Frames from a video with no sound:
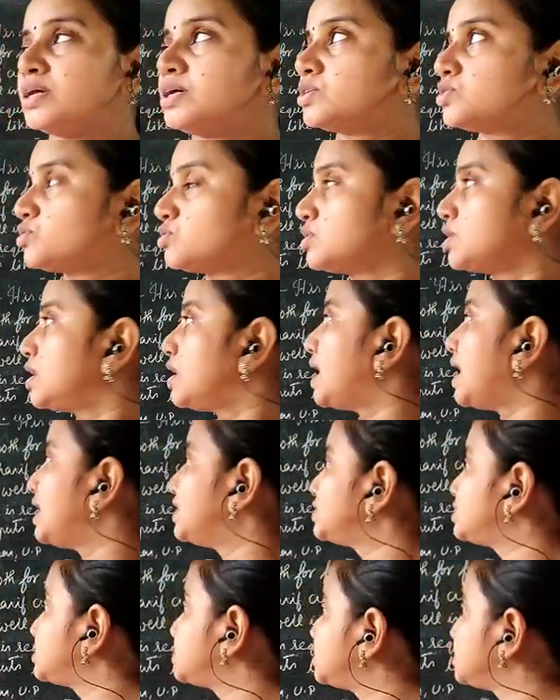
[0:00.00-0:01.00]
So the
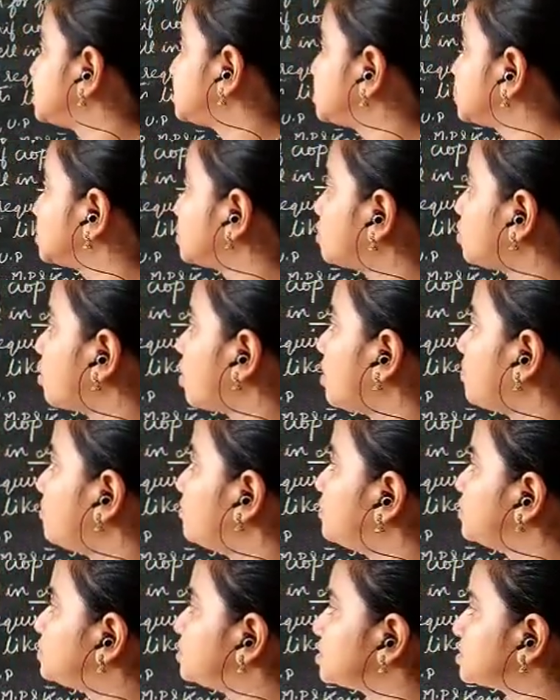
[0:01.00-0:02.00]
last
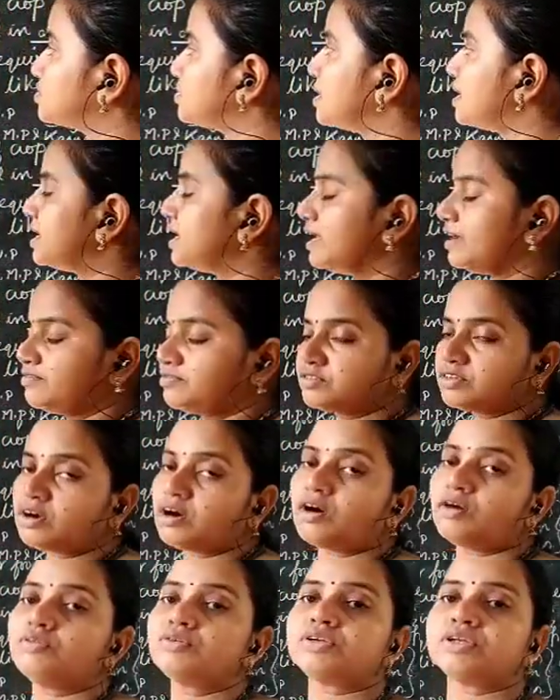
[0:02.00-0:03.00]
crop which has been left
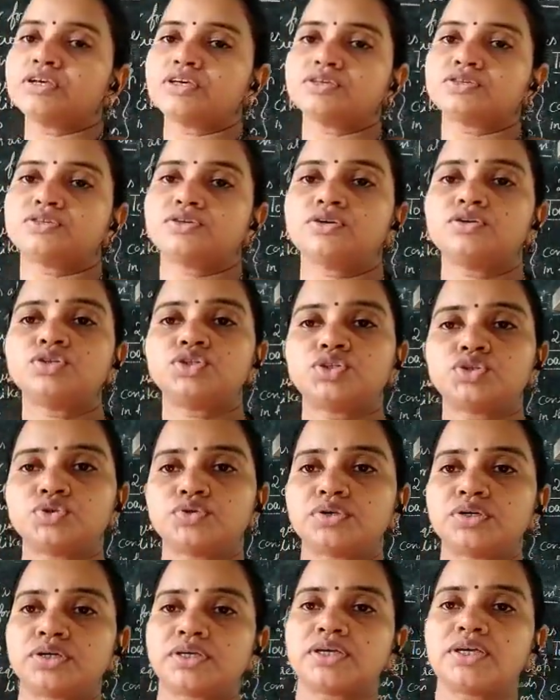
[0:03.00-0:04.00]
out is your
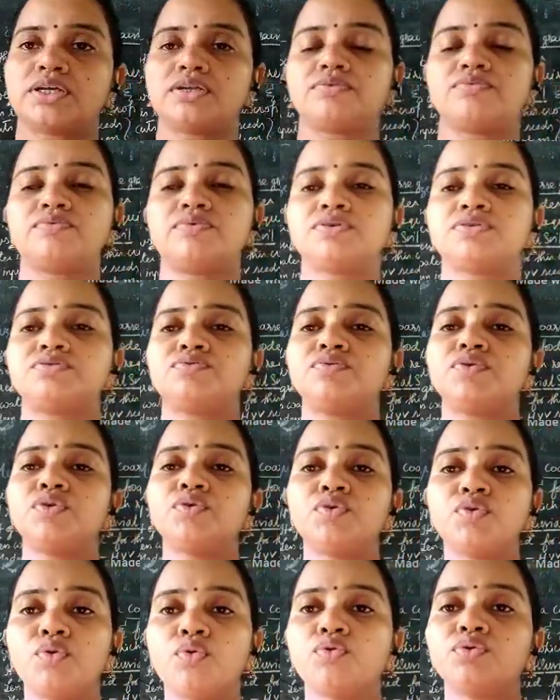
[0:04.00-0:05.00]
sugarcane, which we
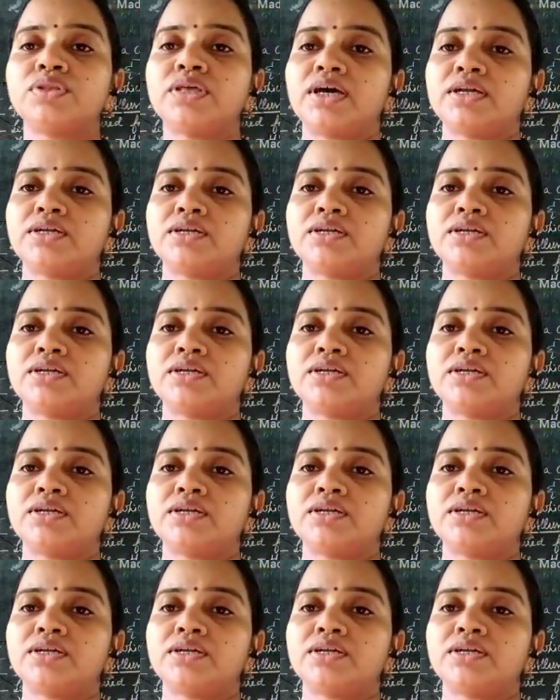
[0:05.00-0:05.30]
know that